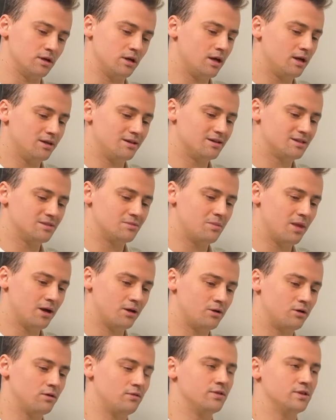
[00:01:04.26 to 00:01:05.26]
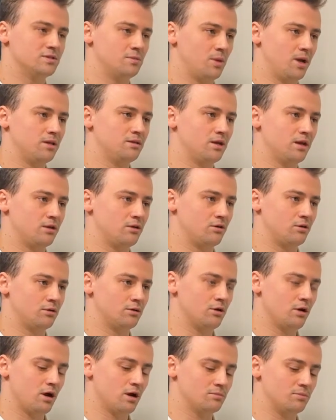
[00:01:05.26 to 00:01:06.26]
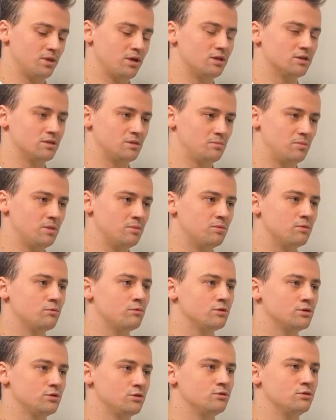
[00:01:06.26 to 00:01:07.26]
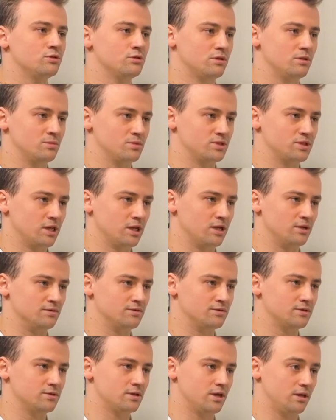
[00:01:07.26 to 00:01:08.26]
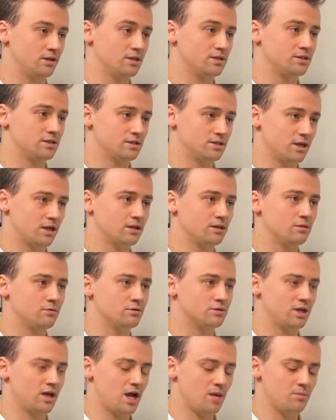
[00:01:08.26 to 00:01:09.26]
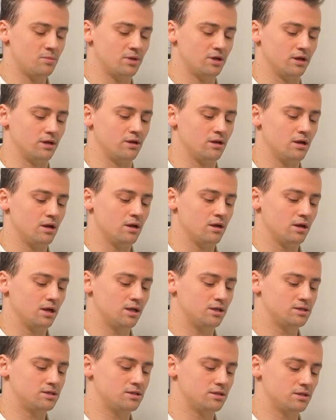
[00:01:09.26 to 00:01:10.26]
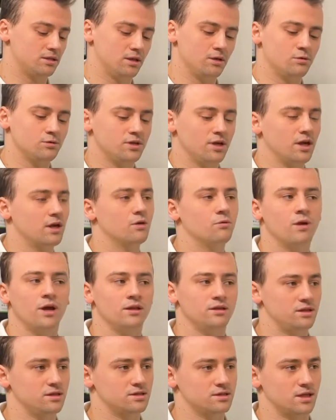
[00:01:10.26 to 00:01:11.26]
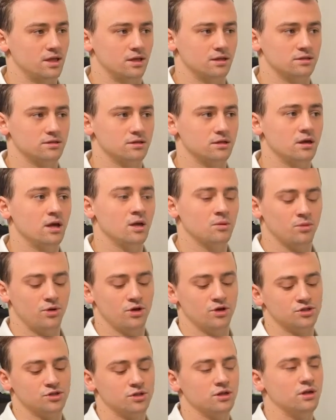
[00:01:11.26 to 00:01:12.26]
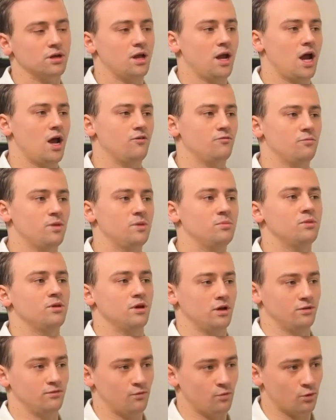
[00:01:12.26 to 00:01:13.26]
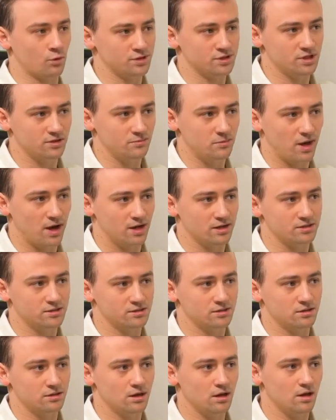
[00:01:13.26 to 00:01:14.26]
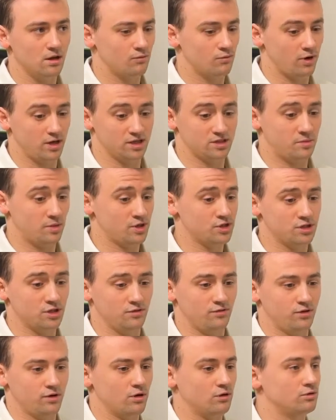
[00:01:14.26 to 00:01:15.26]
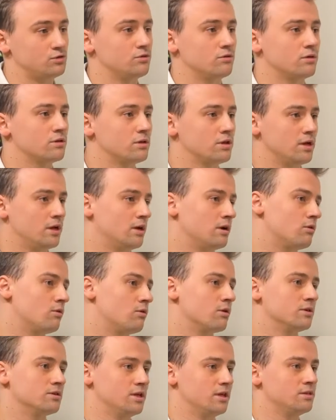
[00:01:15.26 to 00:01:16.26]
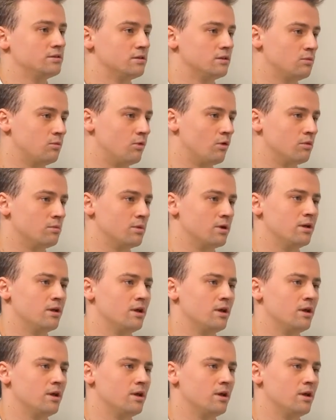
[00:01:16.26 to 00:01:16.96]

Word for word: it doesn't matter if it's mandated or not because the people will do it to themselves. And that's exactly what's happening is they'll take away these things, but you're still going to have people enforcing masks, right? Especially if you go to a clinic or a dental appointment.